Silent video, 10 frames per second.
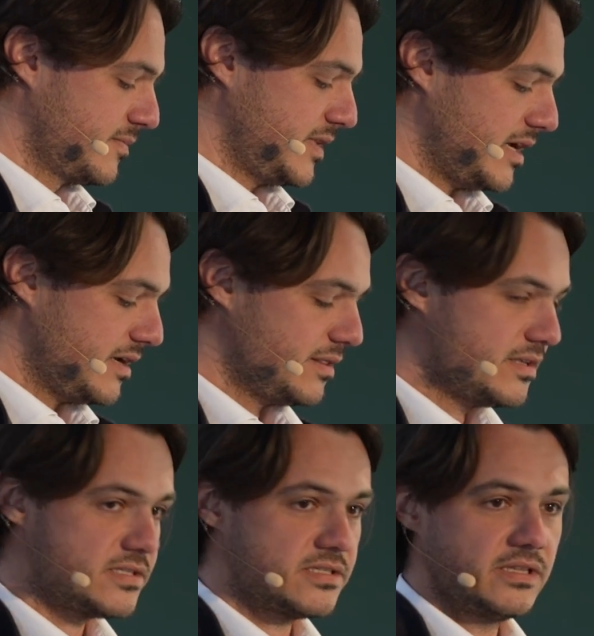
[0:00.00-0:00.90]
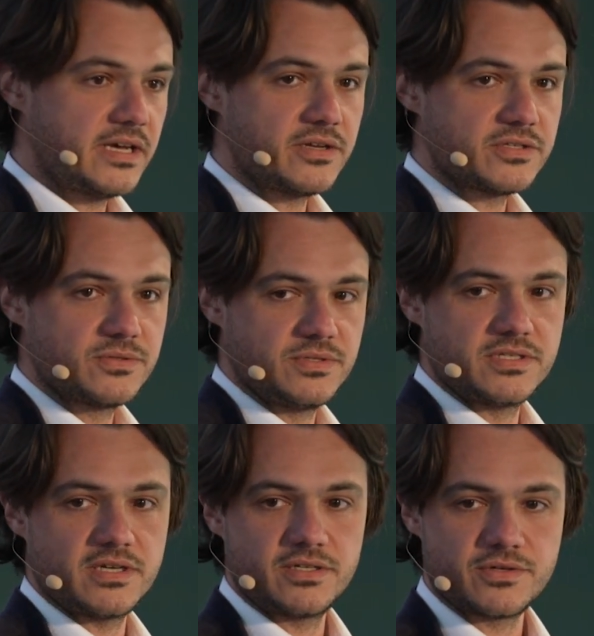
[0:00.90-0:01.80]
And this led us to
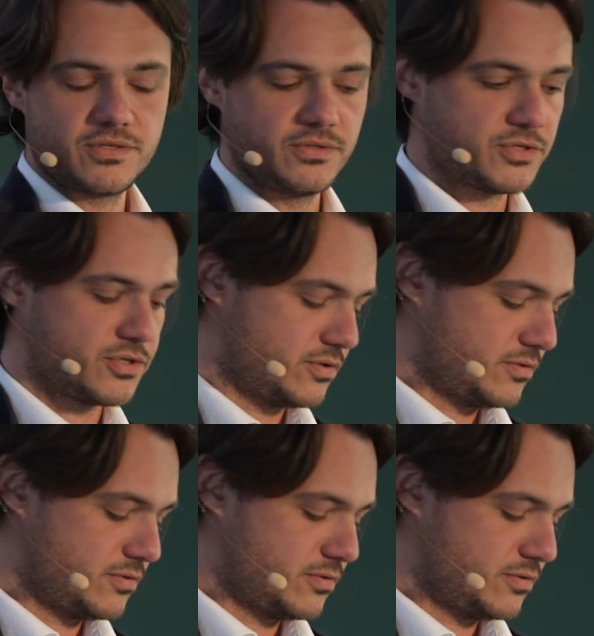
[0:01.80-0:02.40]
design our solution.